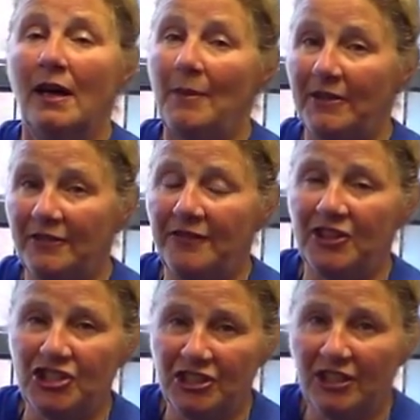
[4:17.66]
about the
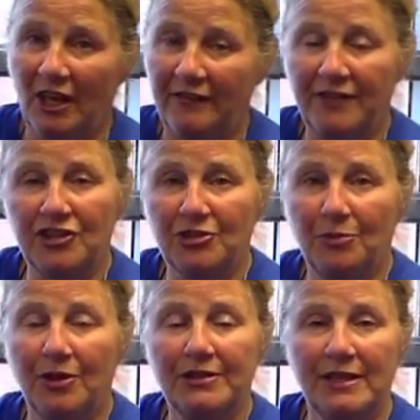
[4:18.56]
fiction and
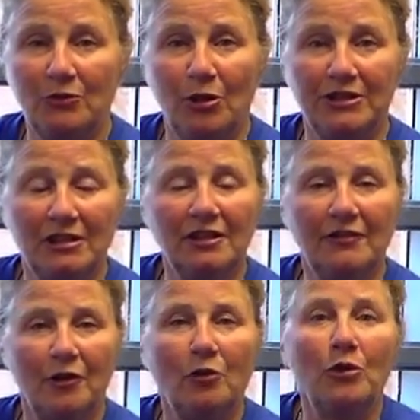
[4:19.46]
nonfiction books and what to
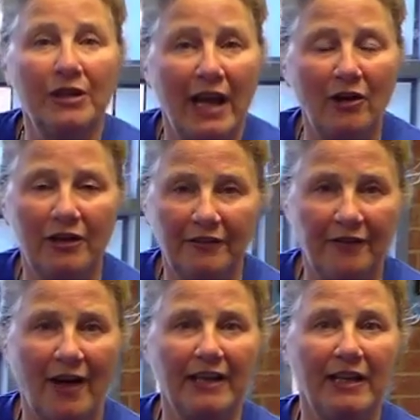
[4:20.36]
look for, we're now going to
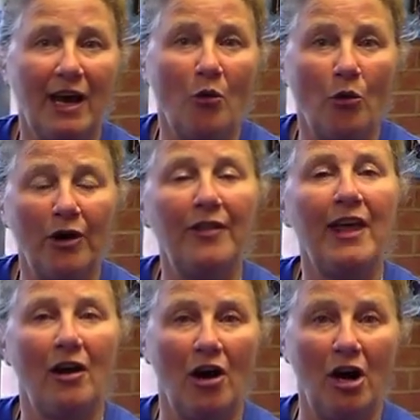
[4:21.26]
find out where
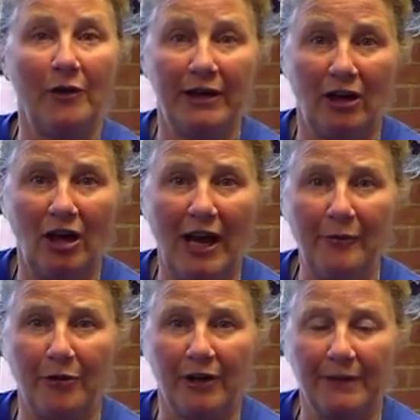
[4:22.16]
they are in our
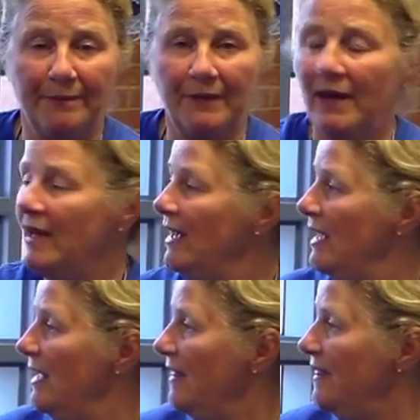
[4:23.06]
library.
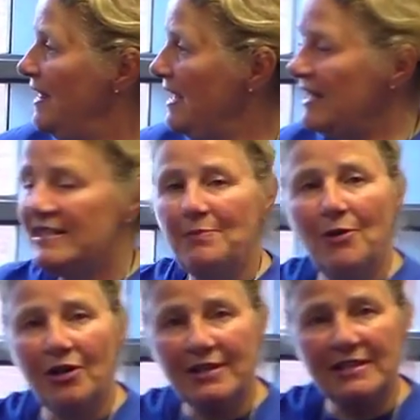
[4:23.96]
These
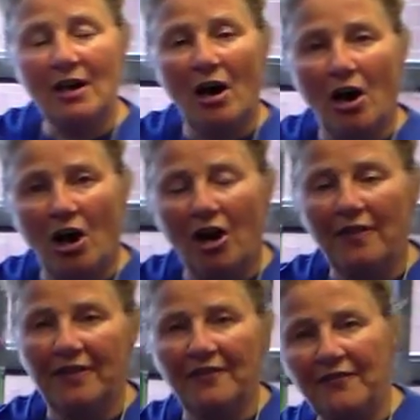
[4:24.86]
books
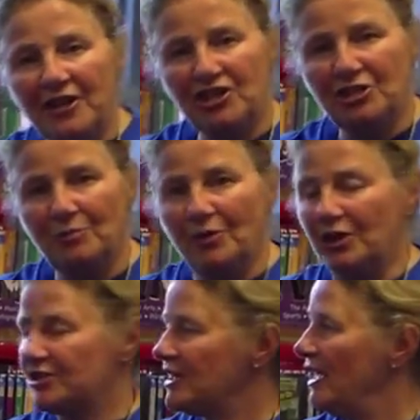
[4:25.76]
are the fiction
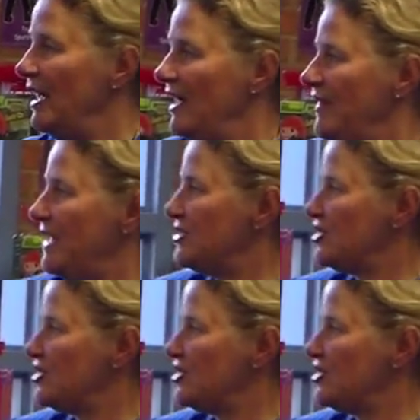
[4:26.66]
books. They